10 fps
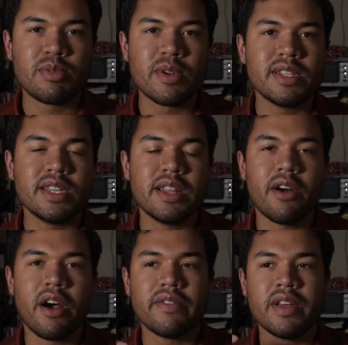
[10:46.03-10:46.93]
printing it
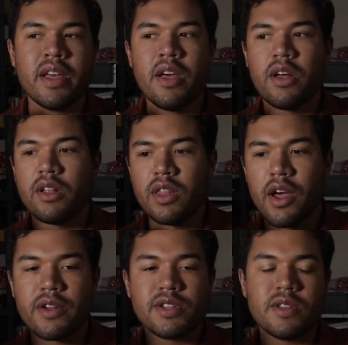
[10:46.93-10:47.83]
off
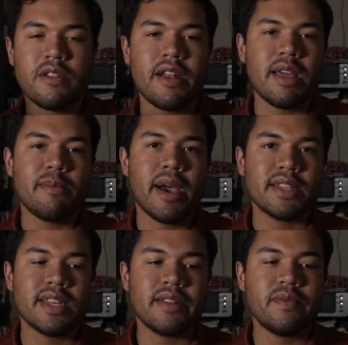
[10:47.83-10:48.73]
larger than an
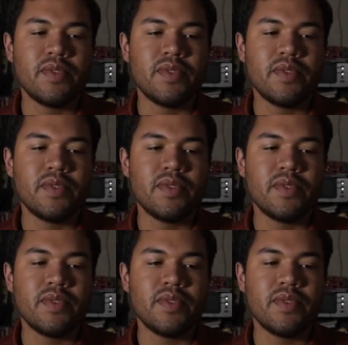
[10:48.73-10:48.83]
8x10.